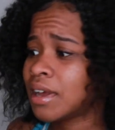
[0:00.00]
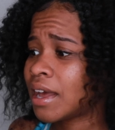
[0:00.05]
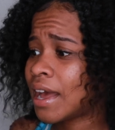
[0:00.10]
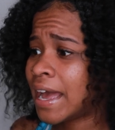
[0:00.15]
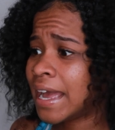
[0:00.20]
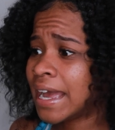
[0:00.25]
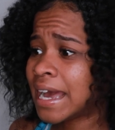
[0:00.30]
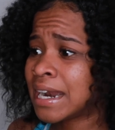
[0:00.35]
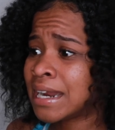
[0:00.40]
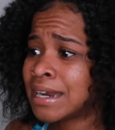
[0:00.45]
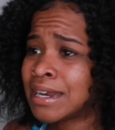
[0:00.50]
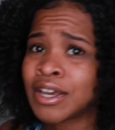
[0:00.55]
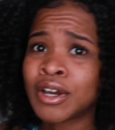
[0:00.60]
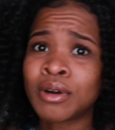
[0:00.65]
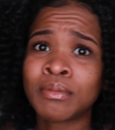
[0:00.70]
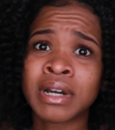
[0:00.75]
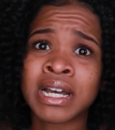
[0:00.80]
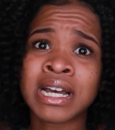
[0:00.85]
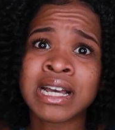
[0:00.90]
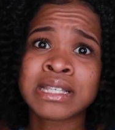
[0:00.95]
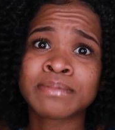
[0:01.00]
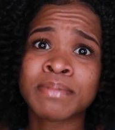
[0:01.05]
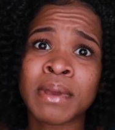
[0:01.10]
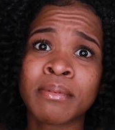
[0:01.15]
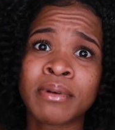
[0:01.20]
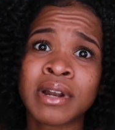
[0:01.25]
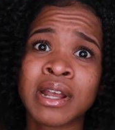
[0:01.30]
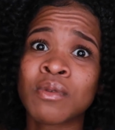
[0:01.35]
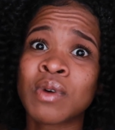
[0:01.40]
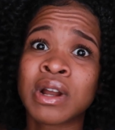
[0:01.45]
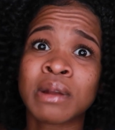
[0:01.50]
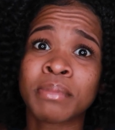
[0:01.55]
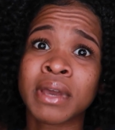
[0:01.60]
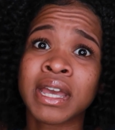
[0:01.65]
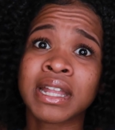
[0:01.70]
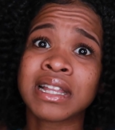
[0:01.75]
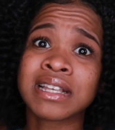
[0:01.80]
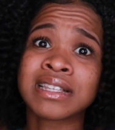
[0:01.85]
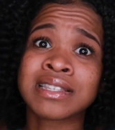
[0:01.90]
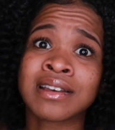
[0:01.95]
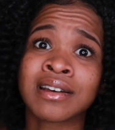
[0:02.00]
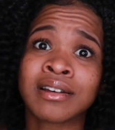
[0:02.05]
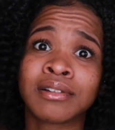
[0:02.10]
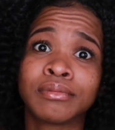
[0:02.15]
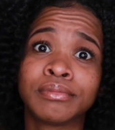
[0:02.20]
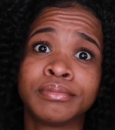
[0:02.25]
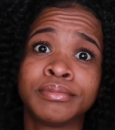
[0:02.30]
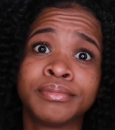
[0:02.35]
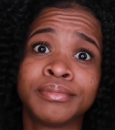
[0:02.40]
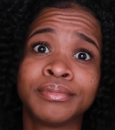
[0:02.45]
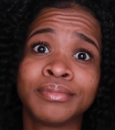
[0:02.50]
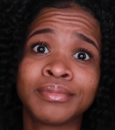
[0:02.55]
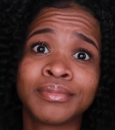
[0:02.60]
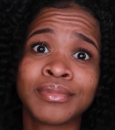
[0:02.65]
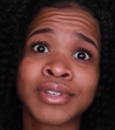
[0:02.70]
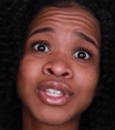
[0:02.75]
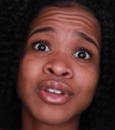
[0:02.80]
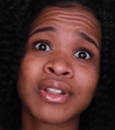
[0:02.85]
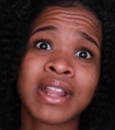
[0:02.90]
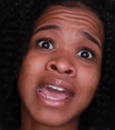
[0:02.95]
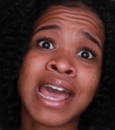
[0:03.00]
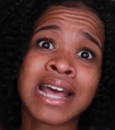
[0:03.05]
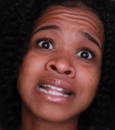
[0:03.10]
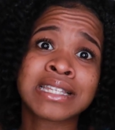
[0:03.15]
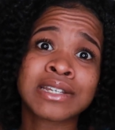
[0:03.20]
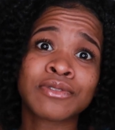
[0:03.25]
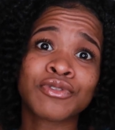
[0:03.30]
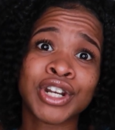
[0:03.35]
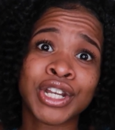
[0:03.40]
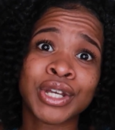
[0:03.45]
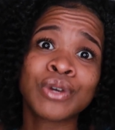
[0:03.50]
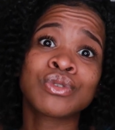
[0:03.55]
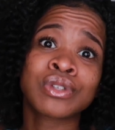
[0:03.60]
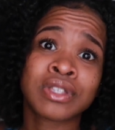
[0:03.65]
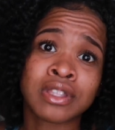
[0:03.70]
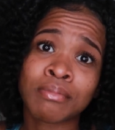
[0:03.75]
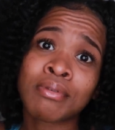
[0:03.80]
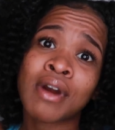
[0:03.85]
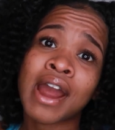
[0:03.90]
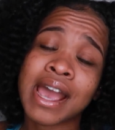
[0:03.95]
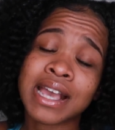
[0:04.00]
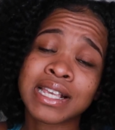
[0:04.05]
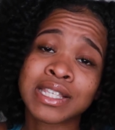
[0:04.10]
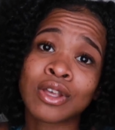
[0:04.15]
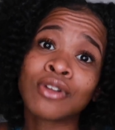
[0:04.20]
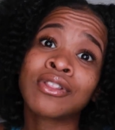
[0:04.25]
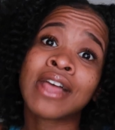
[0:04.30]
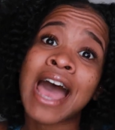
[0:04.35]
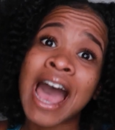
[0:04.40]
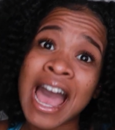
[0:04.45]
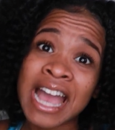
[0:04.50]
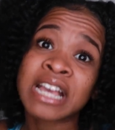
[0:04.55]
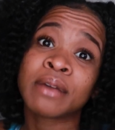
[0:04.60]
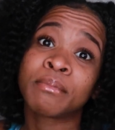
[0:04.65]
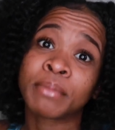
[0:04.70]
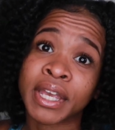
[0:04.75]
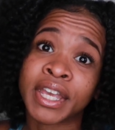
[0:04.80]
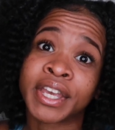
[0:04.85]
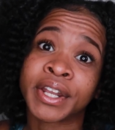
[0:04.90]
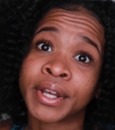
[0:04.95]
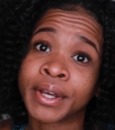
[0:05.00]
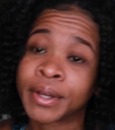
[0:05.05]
I got a deal because people didn't want to pick this up, so they had to reduce the price so that I could pick it